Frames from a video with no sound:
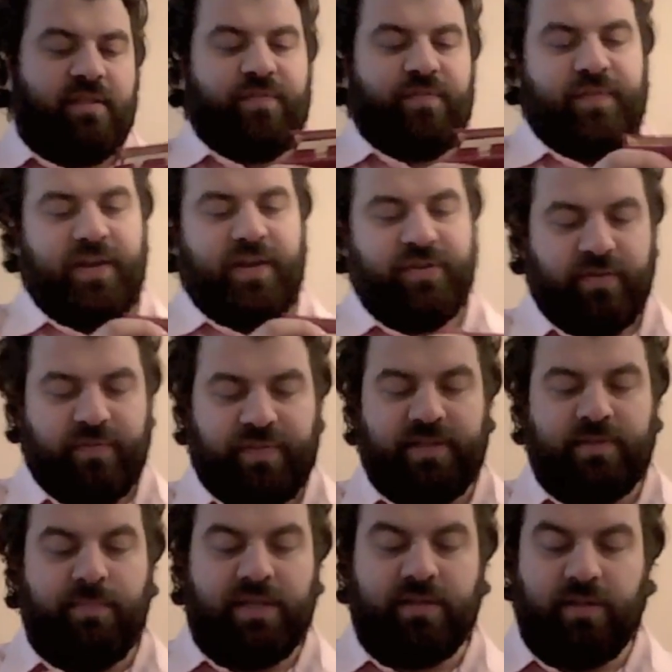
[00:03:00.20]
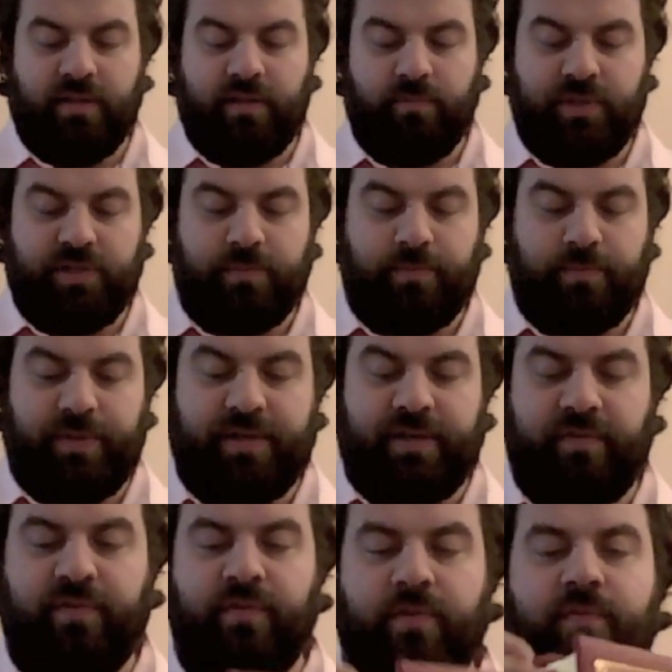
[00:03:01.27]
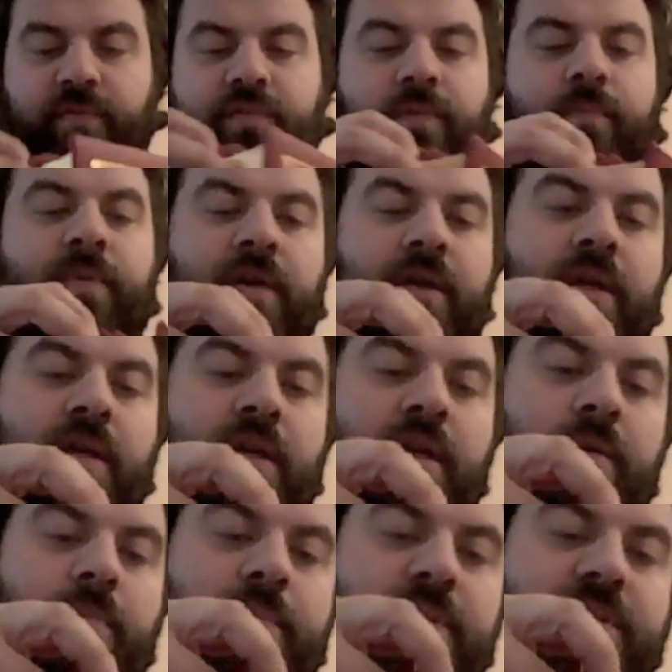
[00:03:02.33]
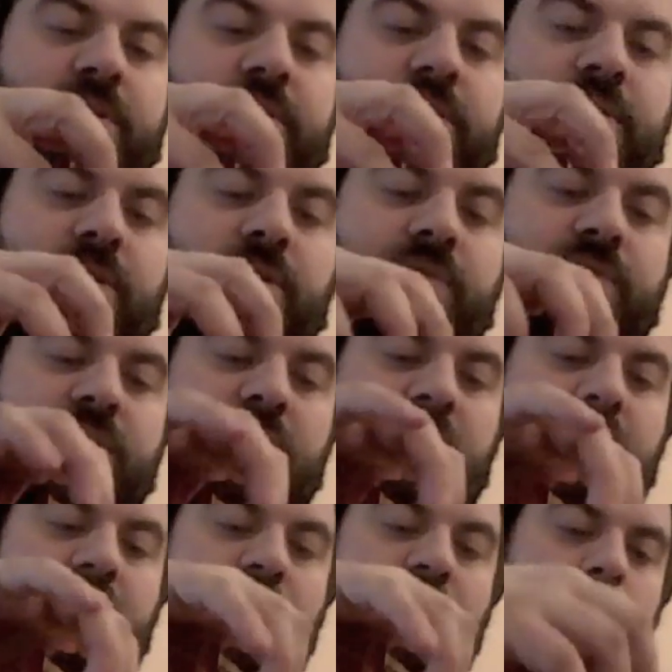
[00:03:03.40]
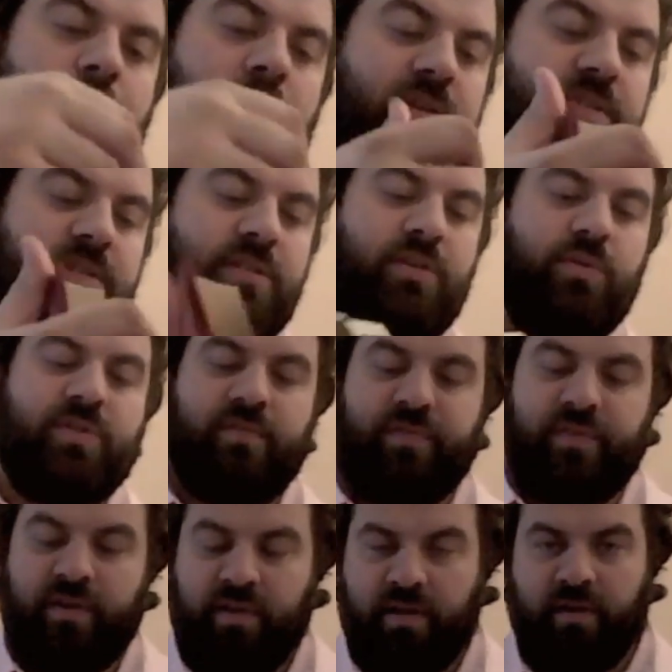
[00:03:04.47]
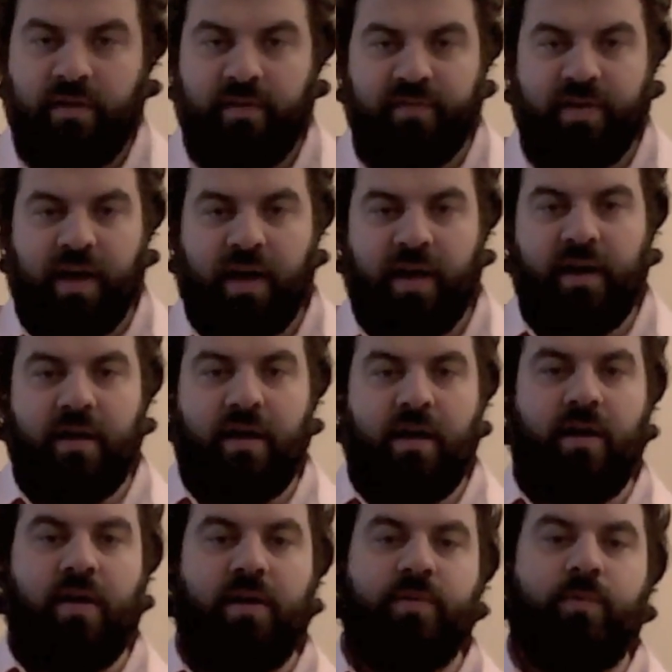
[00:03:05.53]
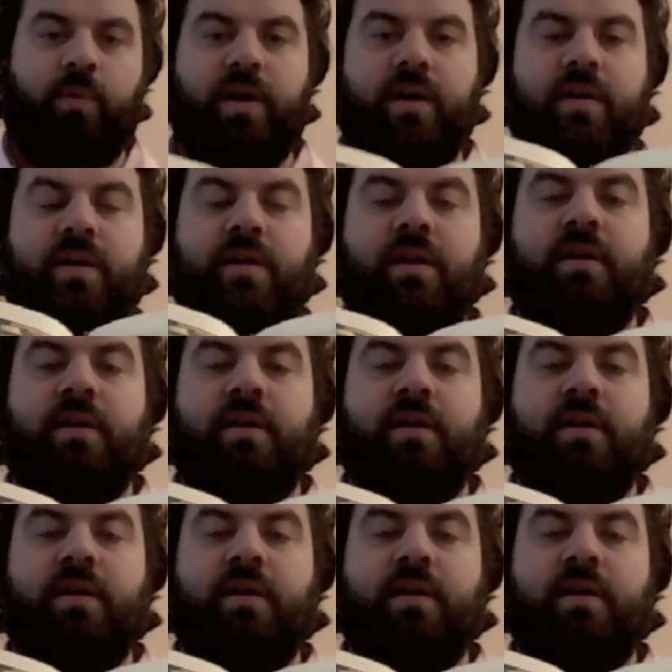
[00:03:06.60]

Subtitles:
feature of this missal, which will be different from missals that you've seen in the past, is the use of colour artwork.